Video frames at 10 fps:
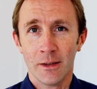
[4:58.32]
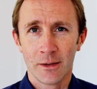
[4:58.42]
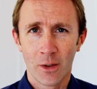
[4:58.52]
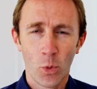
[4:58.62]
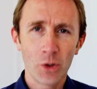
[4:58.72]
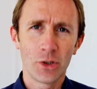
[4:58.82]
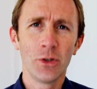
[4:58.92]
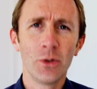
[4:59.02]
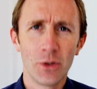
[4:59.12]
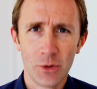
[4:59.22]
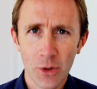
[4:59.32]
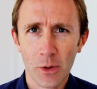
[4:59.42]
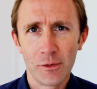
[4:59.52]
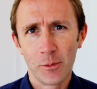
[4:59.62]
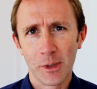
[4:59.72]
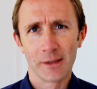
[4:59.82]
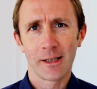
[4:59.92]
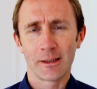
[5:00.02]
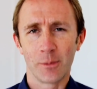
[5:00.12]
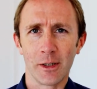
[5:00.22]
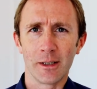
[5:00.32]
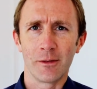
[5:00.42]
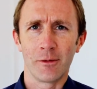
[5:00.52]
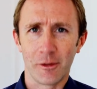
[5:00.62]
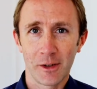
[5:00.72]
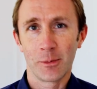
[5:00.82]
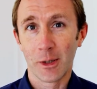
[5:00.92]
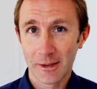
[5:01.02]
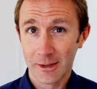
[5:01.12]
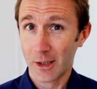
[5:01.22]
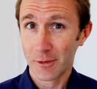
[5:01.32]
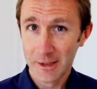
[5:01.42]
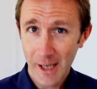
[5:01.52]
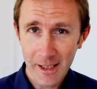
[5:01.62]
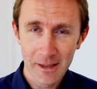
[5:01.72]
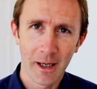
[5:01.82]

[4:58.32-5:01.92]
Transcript: So what should you do if you've been affected by this kind of attack